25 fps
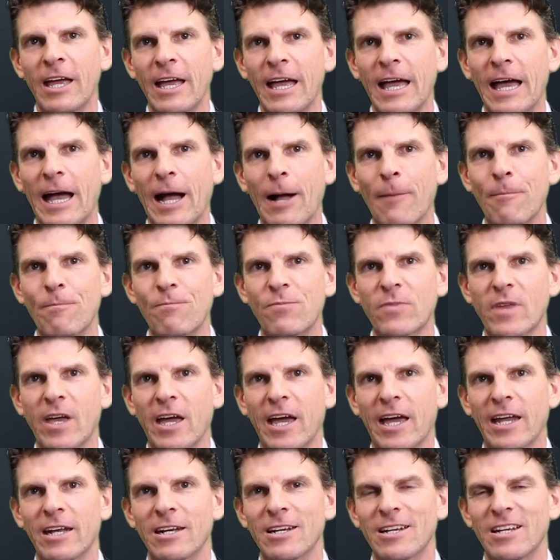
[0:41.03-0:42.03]
And
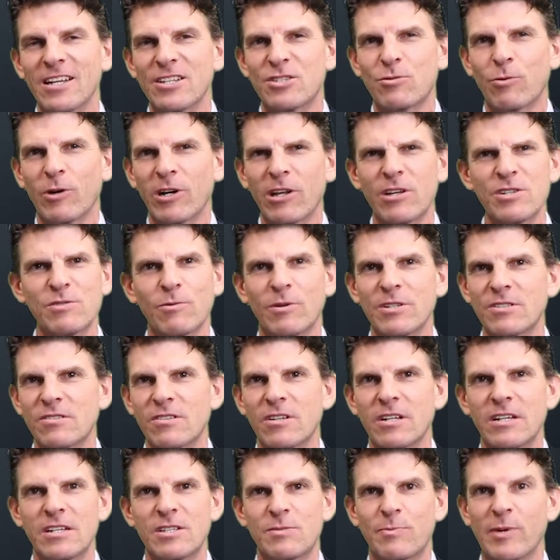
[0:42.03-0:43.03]
it's one of those ones
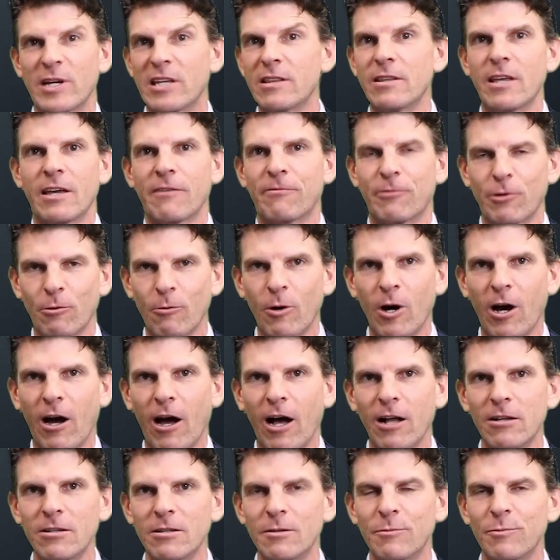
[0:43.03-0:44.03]
that it's been there for a
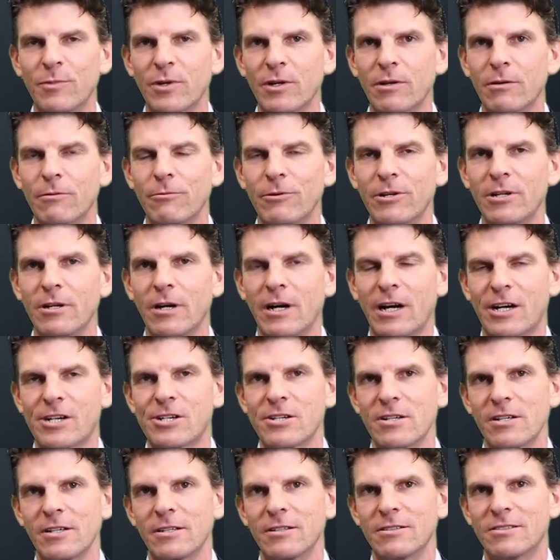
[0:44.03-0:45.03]
while, but we don't
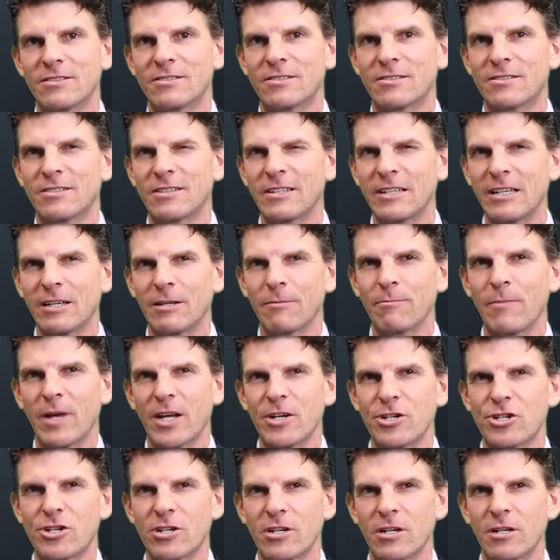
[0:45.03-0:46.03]
actually see it
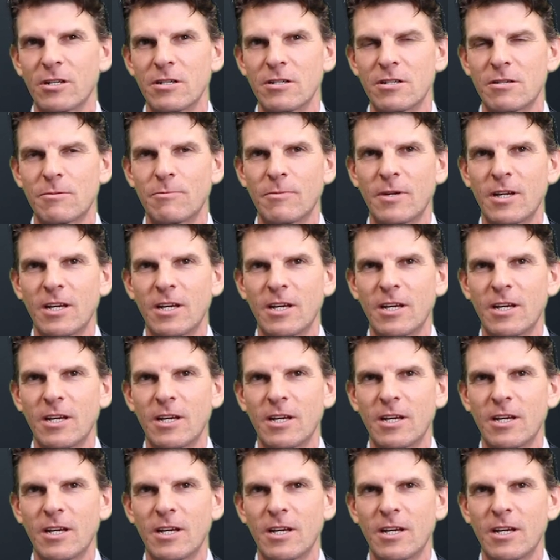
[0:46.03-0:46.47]
mentioned